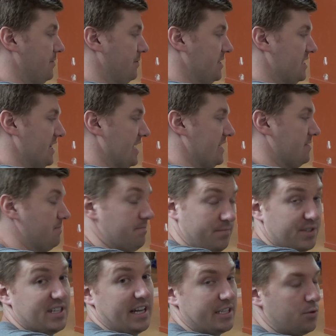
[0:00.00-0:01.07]

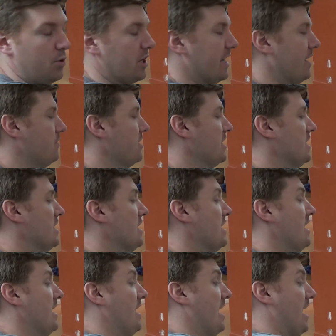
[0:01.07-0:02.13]
select workout.
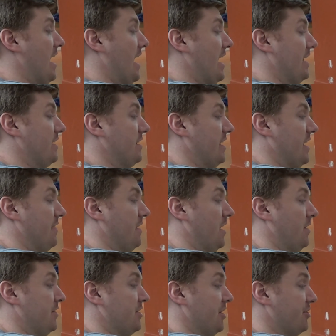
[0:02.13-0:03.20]
And
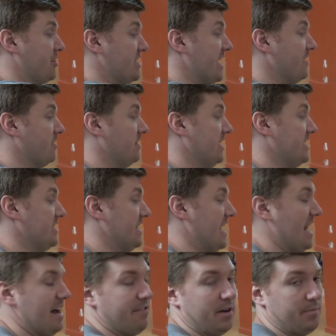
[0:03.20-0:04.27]
under standard list, they
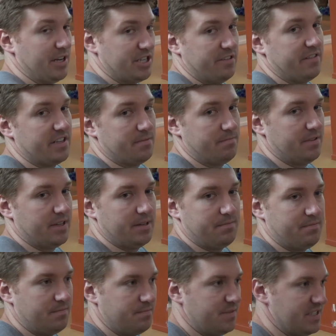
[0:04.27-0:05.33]
have a bunch of the
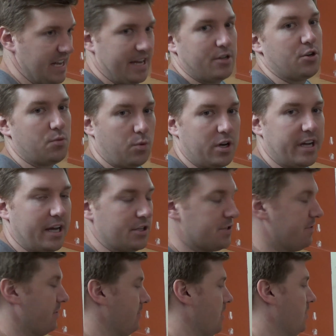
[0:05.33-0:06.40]
standard workouts
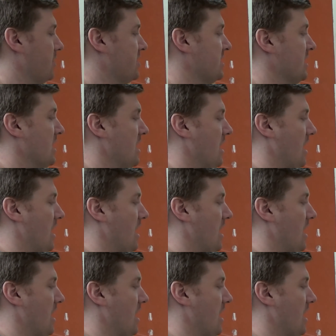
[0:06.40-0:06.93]
for rowers.